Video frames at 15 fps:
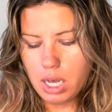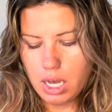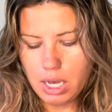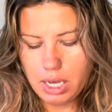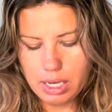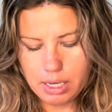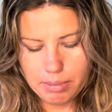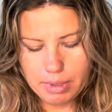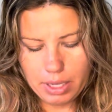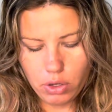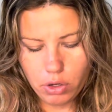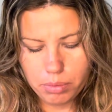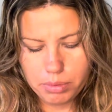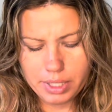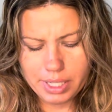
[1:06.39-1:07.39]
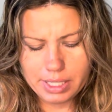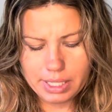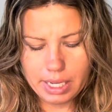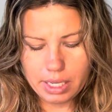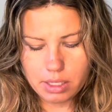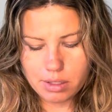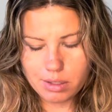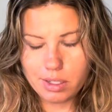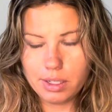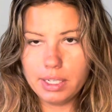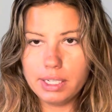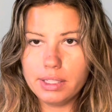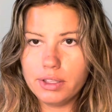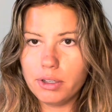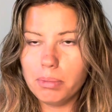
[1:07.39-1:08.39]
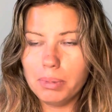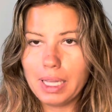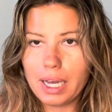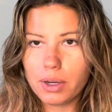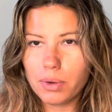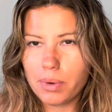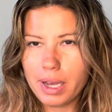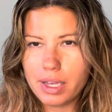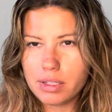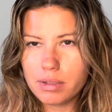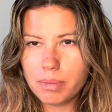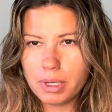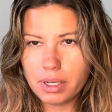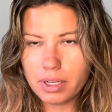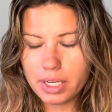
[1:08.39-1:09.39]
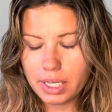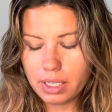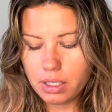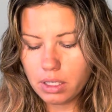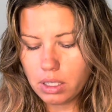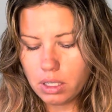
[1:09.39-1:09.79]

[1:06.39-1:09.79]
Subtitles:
I hope they taste good. They're black raspberry.